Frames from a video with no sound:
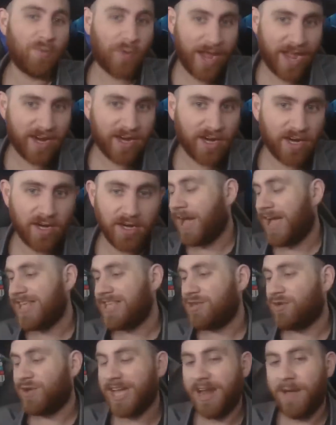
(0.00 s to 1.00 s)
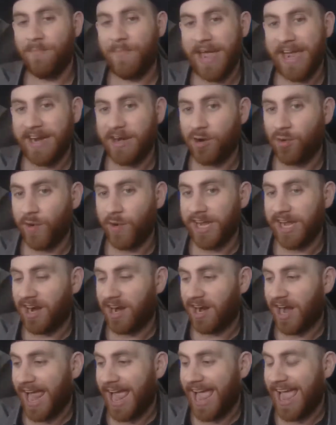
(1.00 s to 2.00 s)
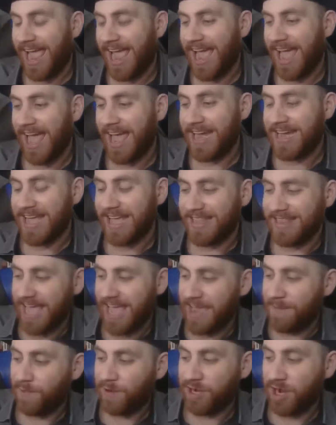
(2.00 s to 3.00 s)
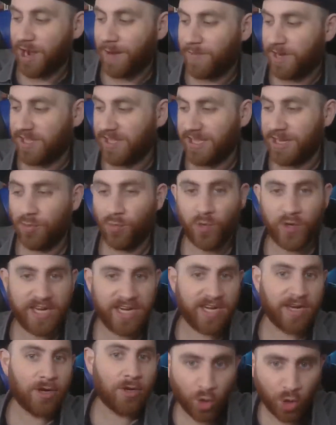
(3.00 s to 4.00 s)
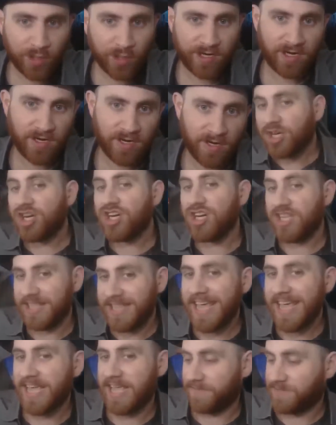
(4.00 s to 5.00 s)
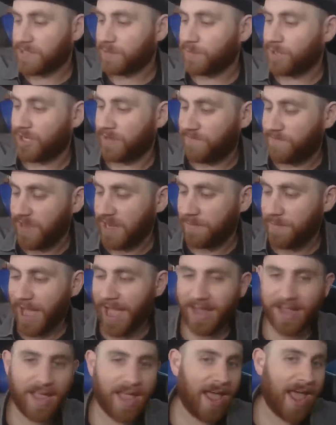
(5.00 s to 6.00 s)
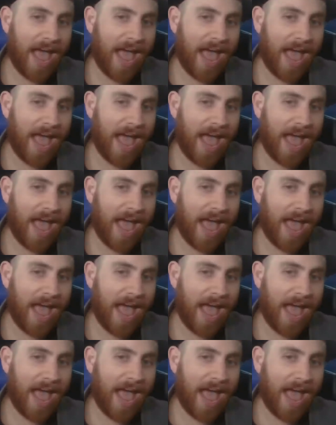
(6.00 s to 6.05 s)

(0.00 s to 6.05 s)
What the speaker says: writer, but you get a beta reader and they predominantly read horror. Could they give some good feedback?